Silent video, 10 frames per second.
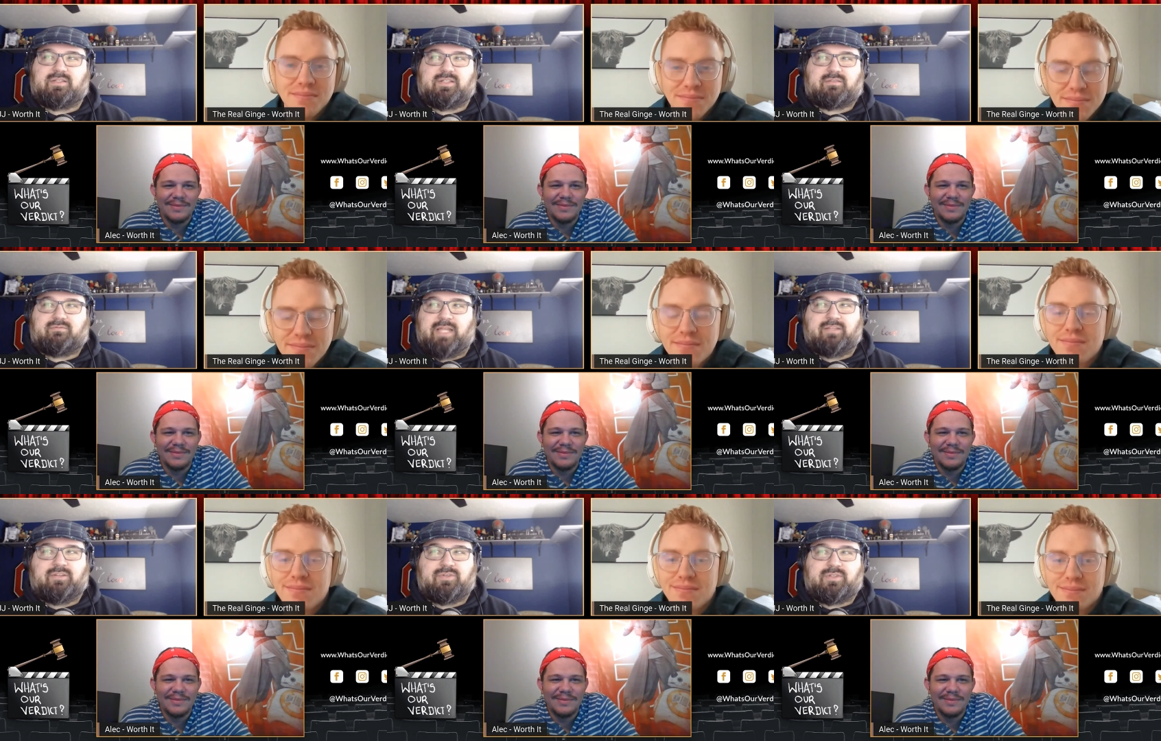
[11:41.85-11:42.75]
Speaker 1: Just
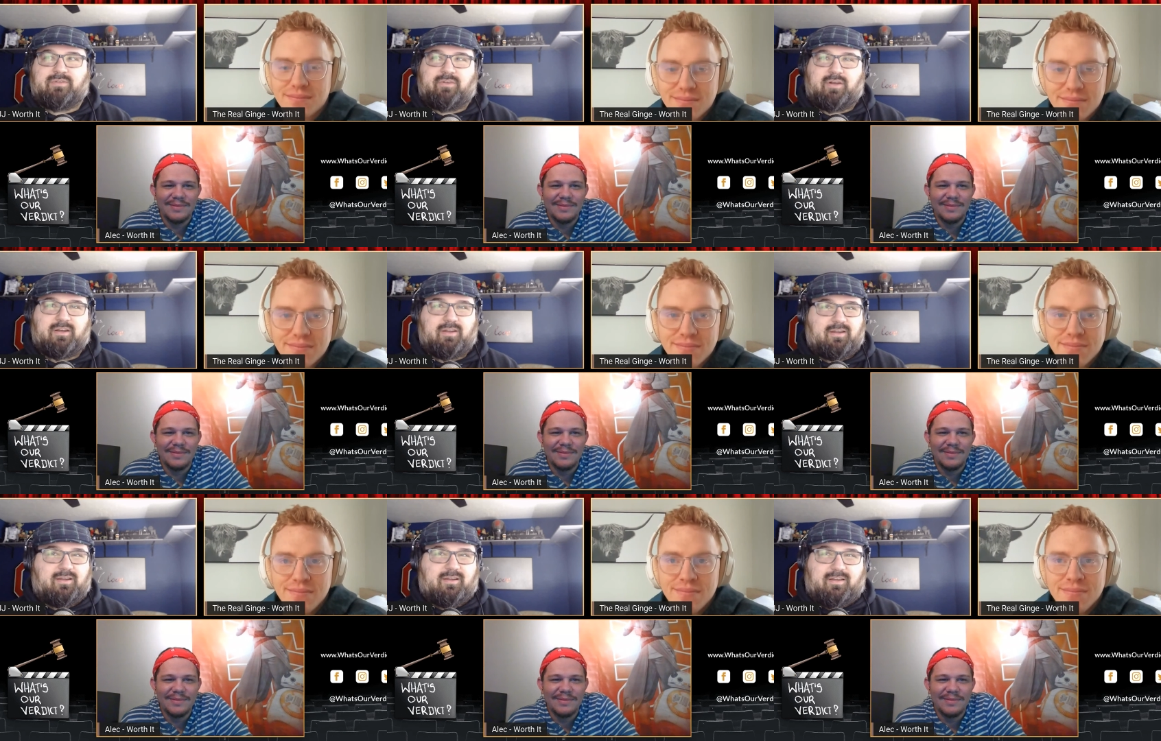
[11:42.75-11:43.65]
let loose of your,
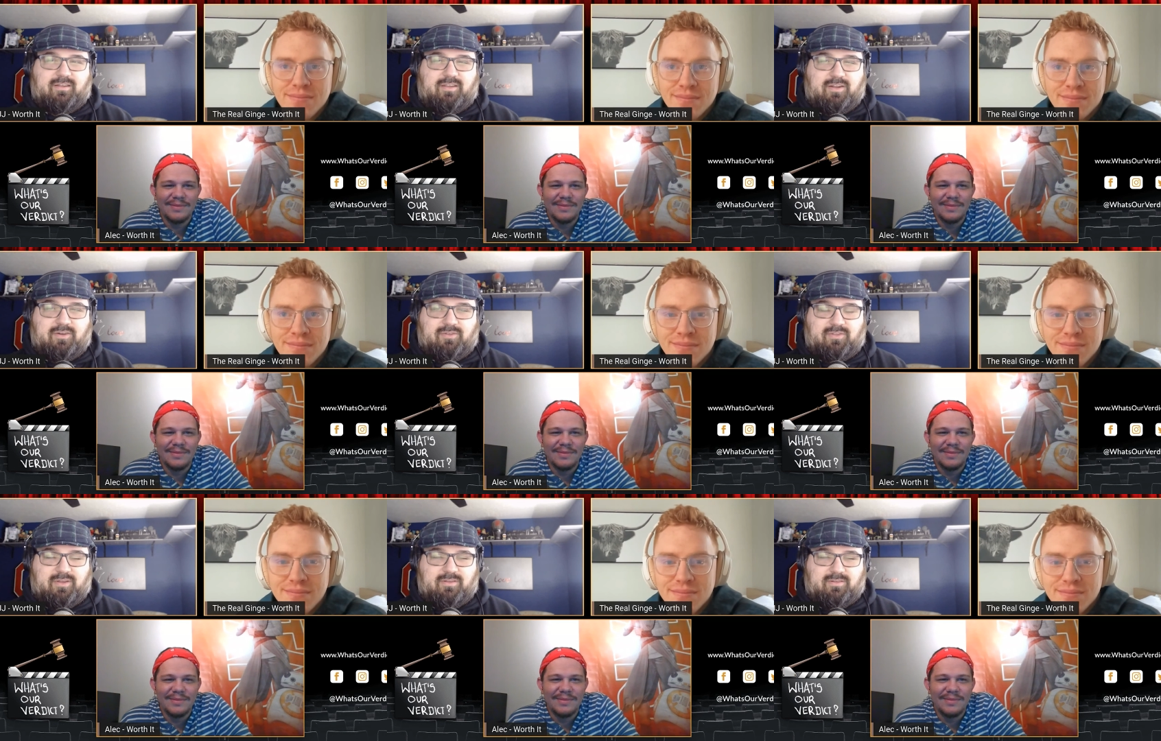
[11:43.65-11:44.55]
you know,
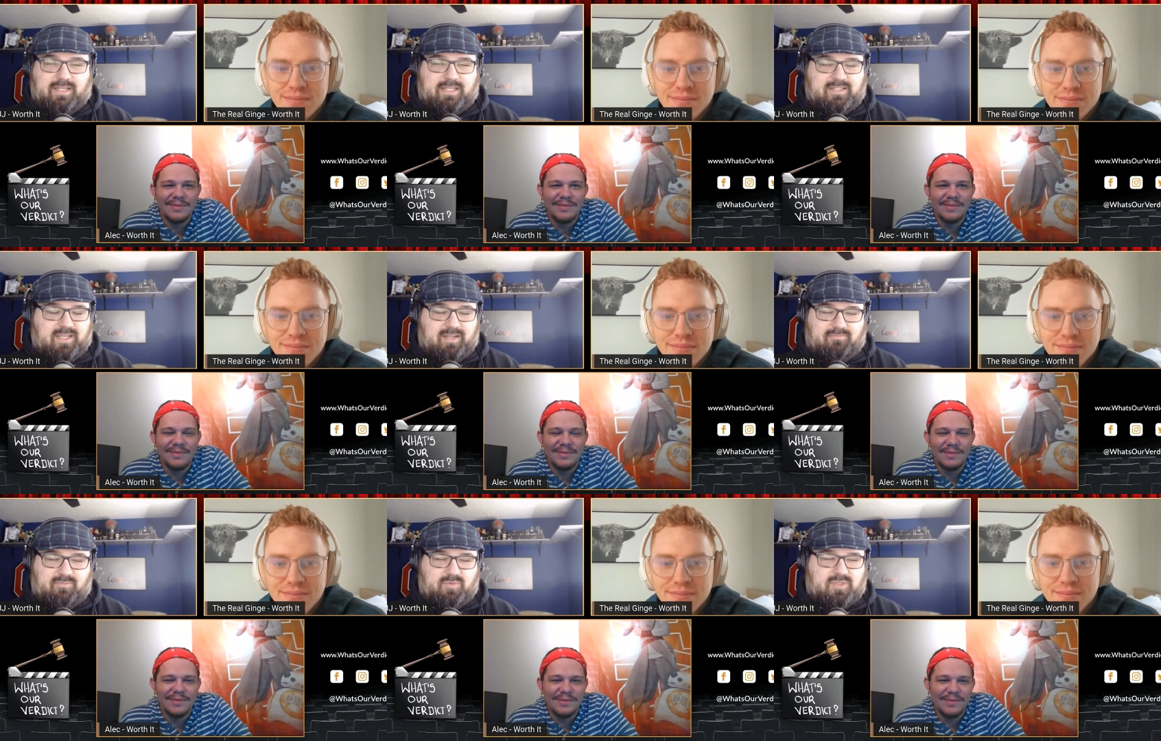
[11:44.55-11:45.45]
the like you said,
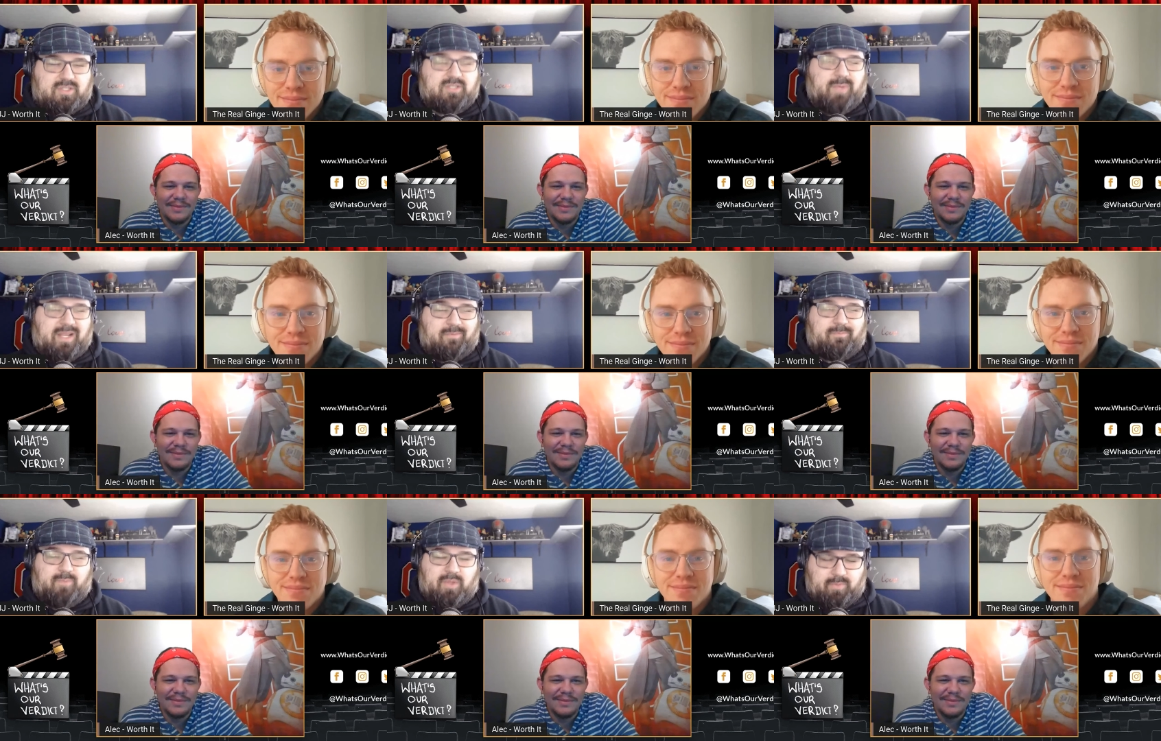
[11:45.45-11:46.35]
suspend
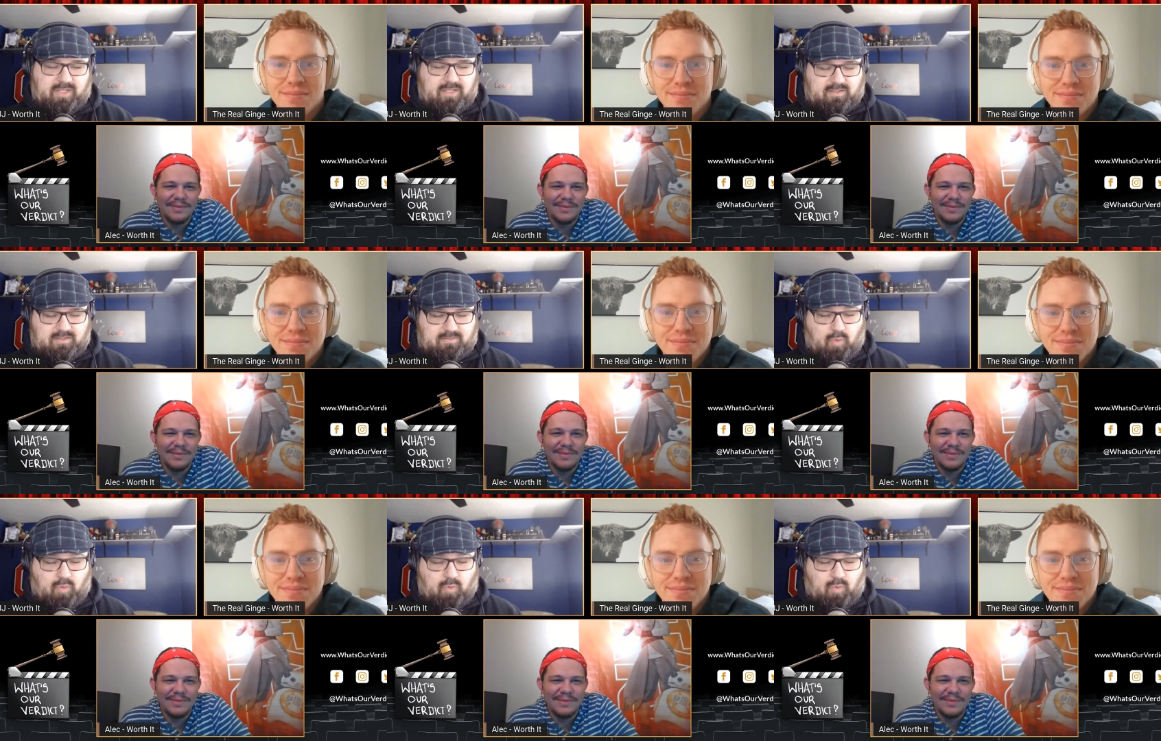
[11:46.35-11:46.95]
the belief.